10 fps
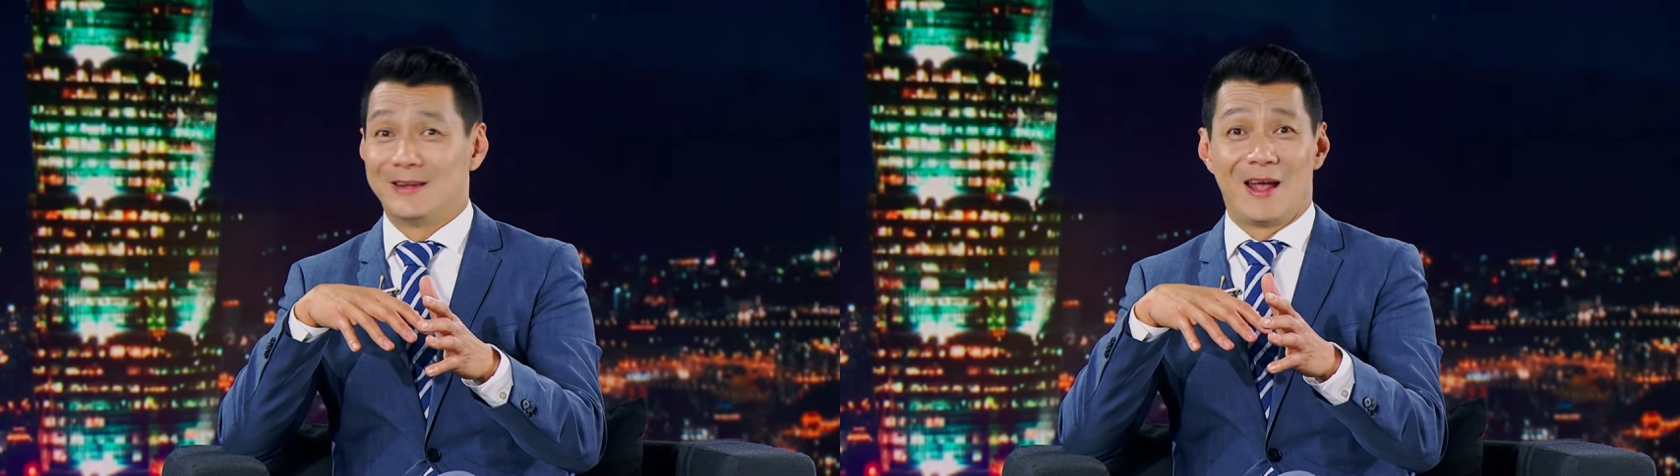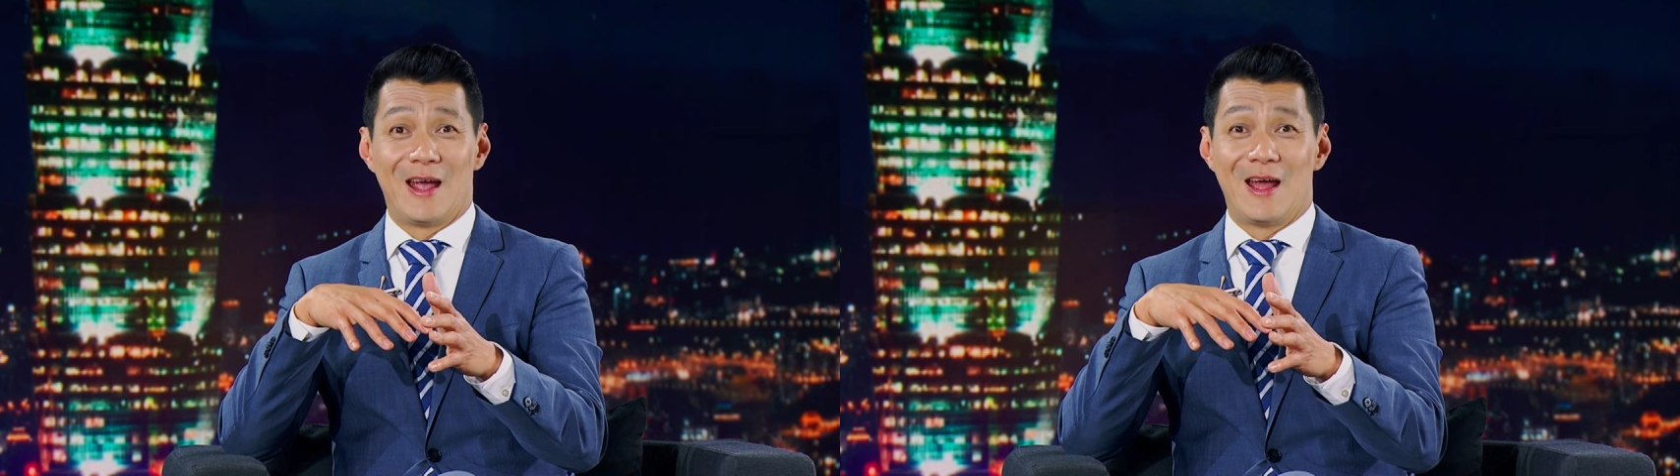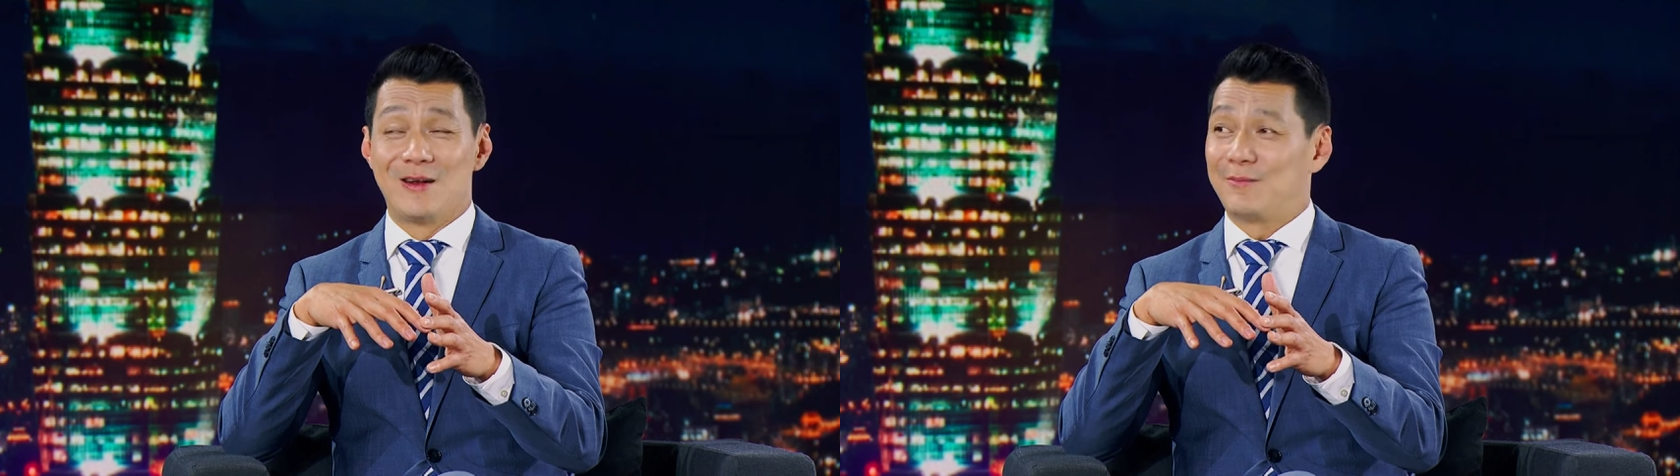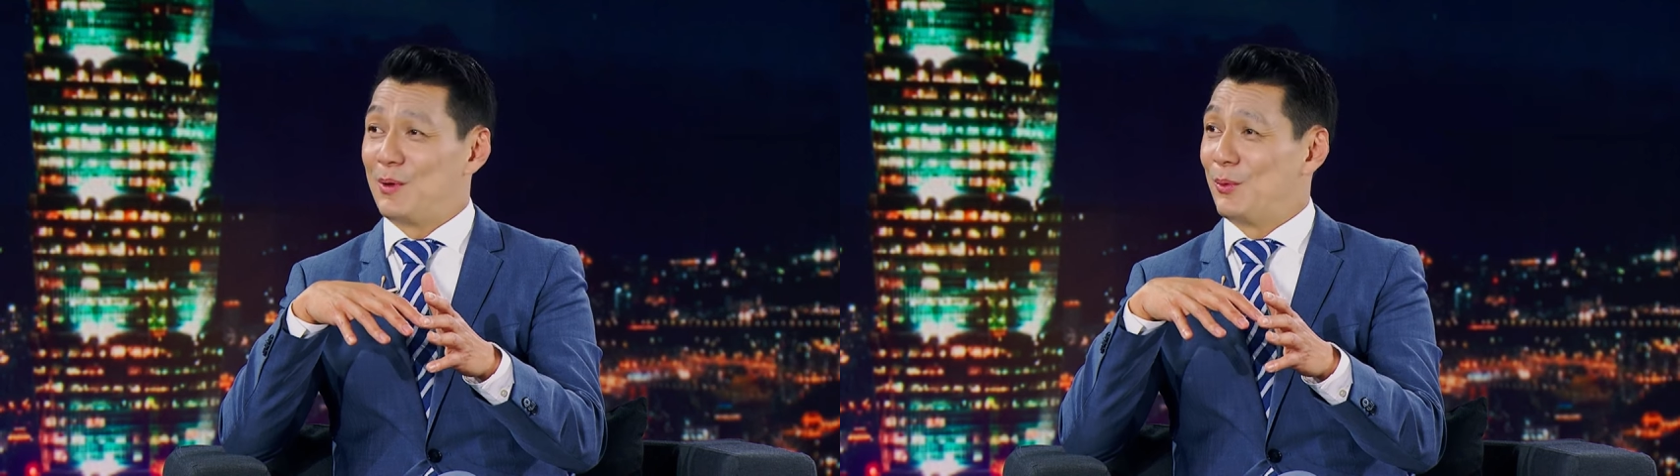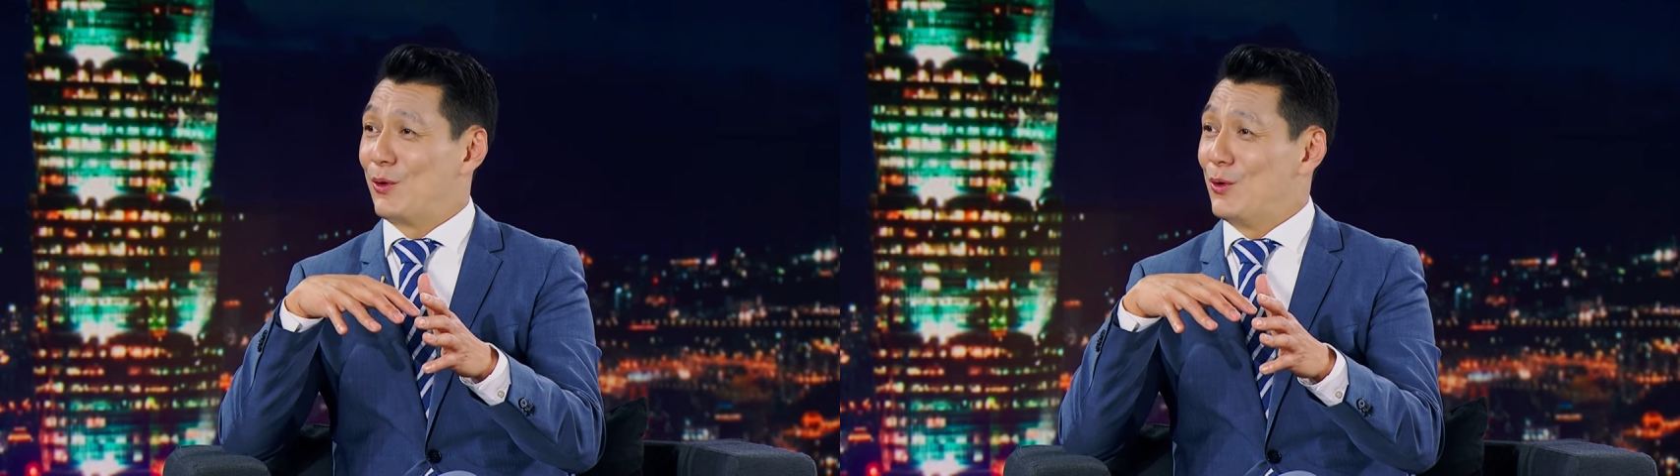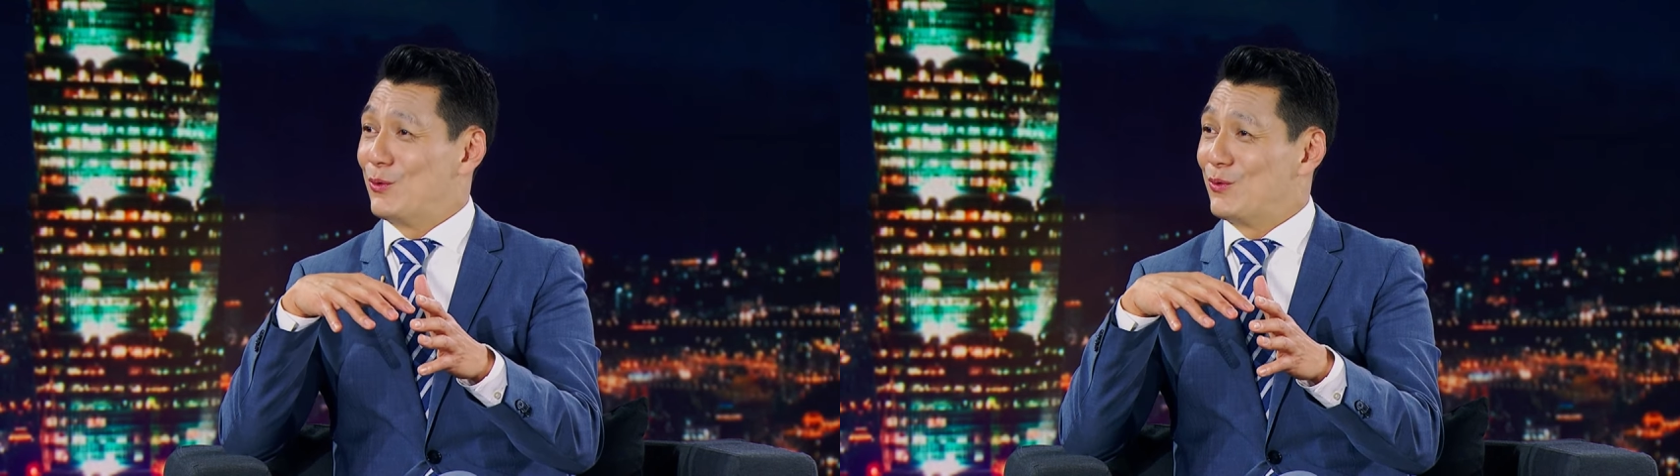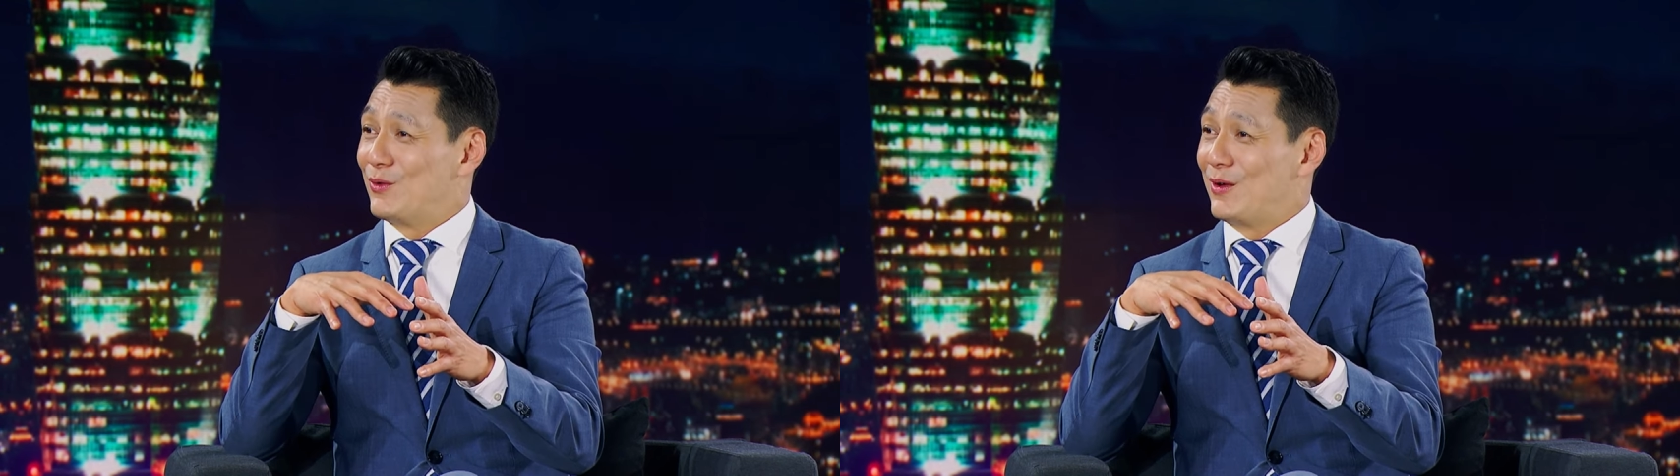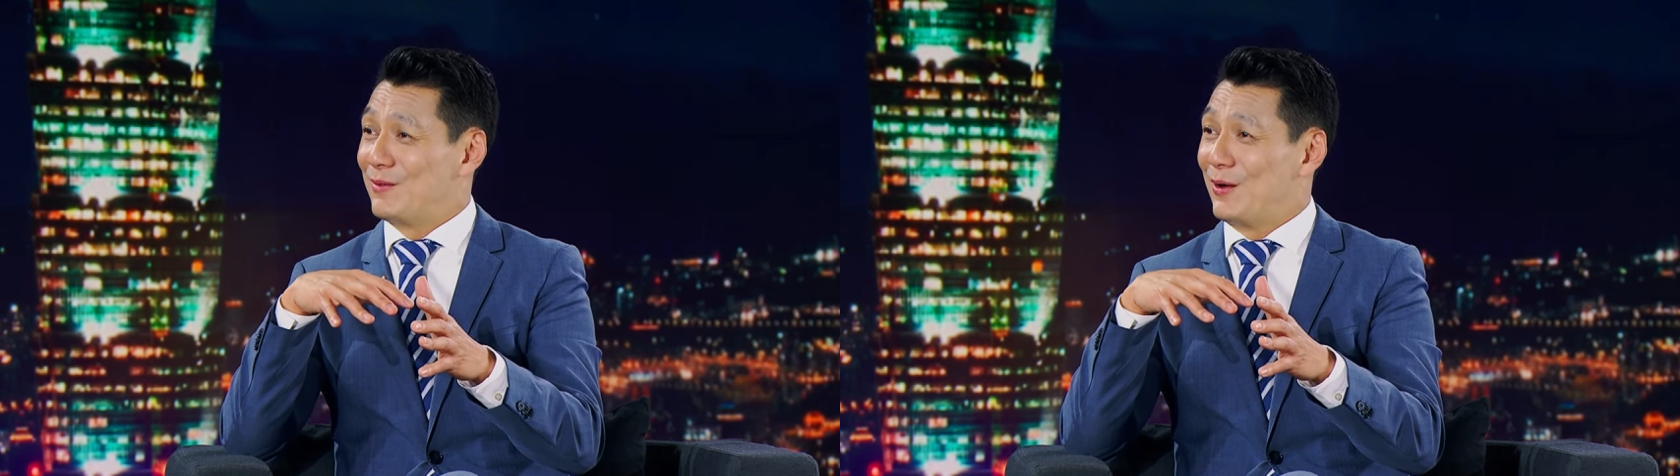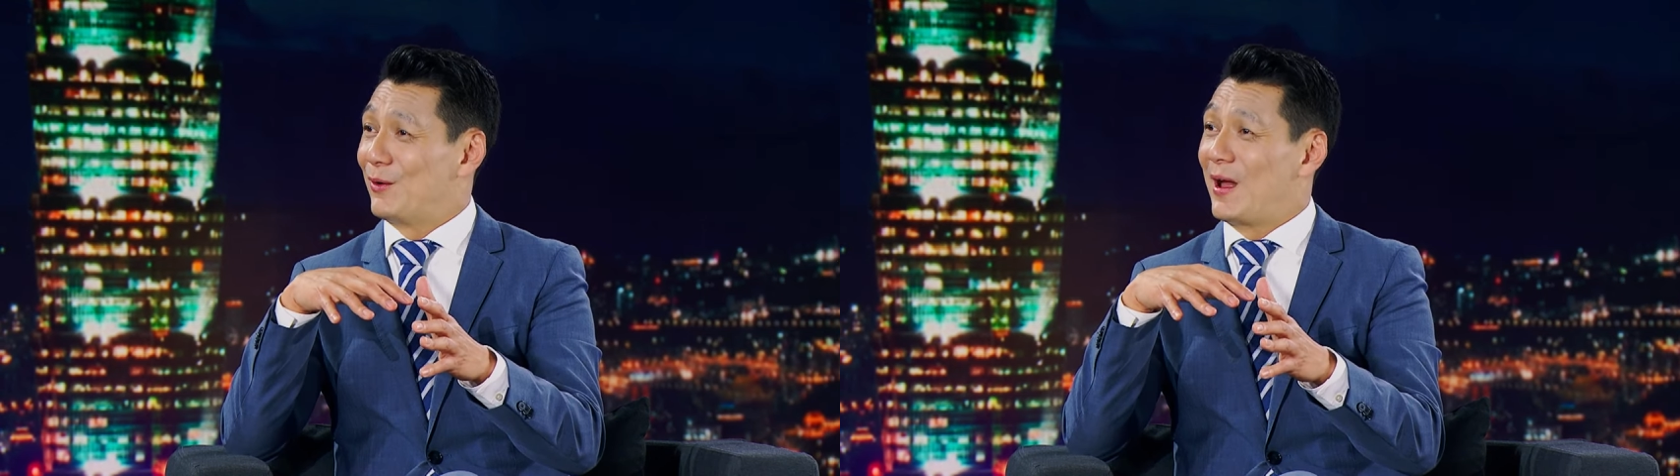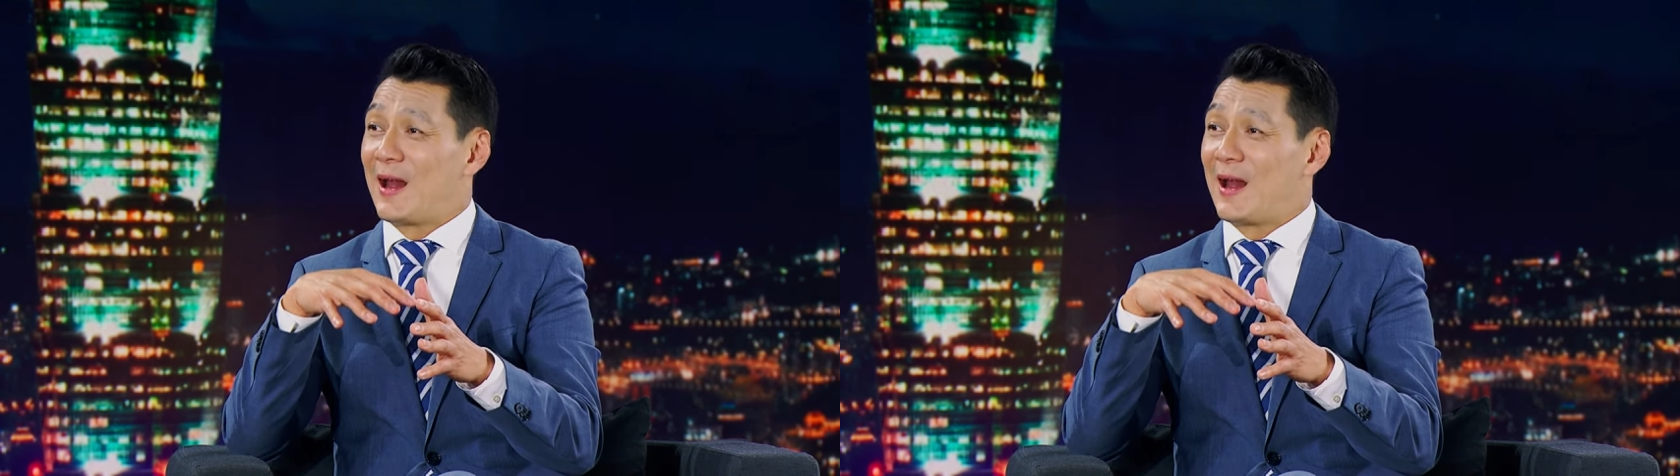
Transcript: and people go, you know,